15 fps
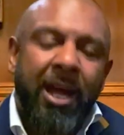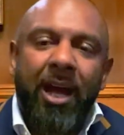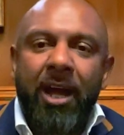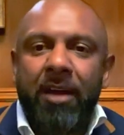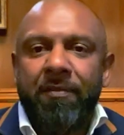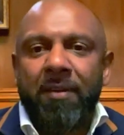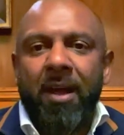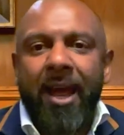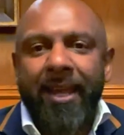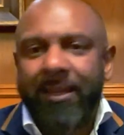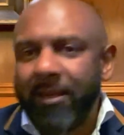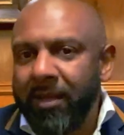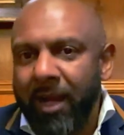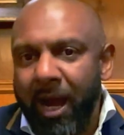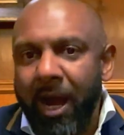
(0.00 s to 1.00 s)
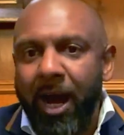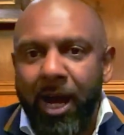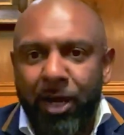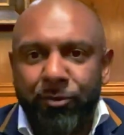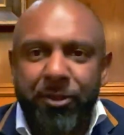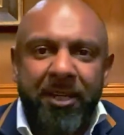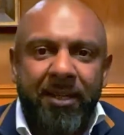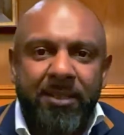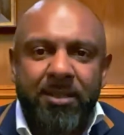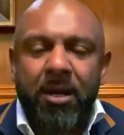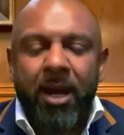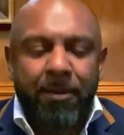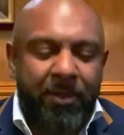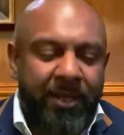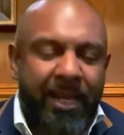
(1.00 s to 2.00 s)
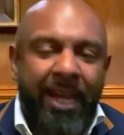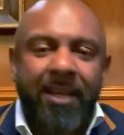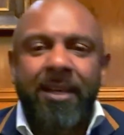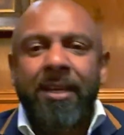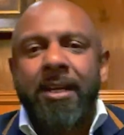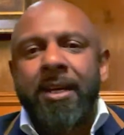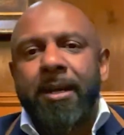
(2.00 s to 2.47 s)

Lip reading: of like 100 at a time, okay?